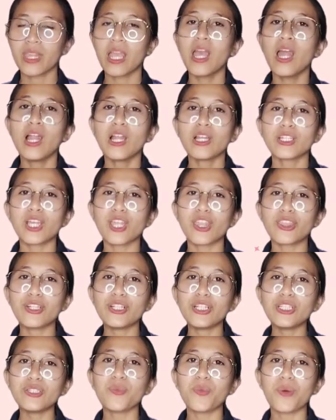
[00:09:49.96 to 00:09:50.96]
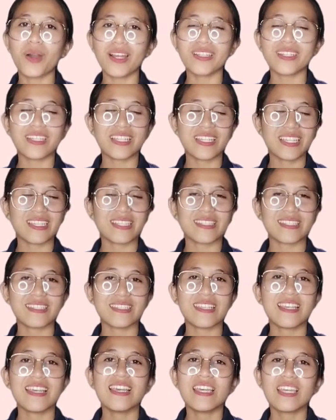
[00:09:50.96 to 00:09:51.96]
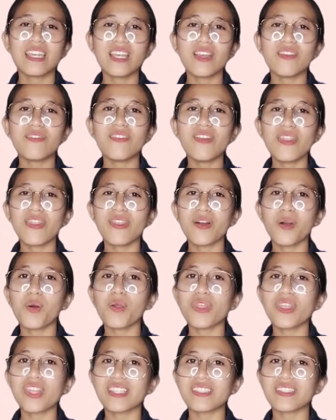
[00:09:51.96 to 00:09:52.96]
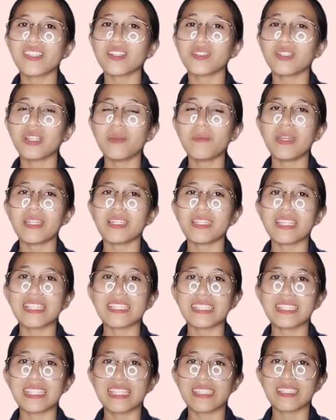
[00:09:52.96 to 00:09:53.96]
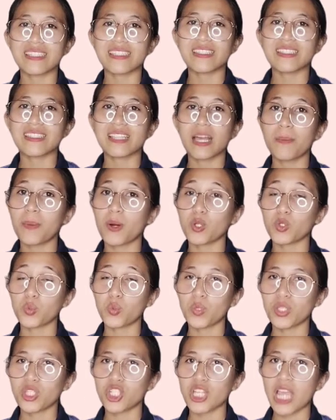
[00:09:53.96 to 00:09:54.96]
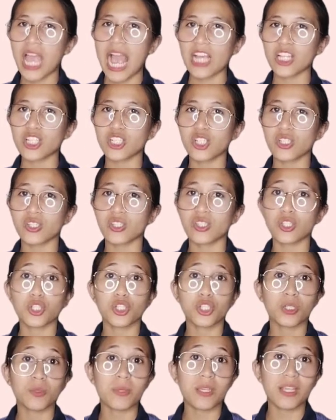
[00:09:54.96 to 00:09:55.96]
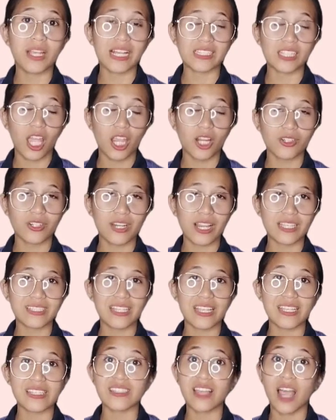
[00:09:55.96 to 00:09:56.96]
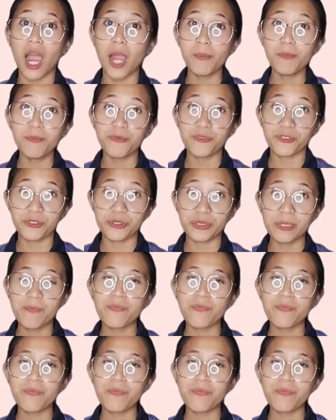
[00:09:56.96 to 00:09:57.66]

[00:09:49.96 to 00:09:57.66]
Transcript: The third one is, even though this agreement exists about which actions should be categorized as harmful,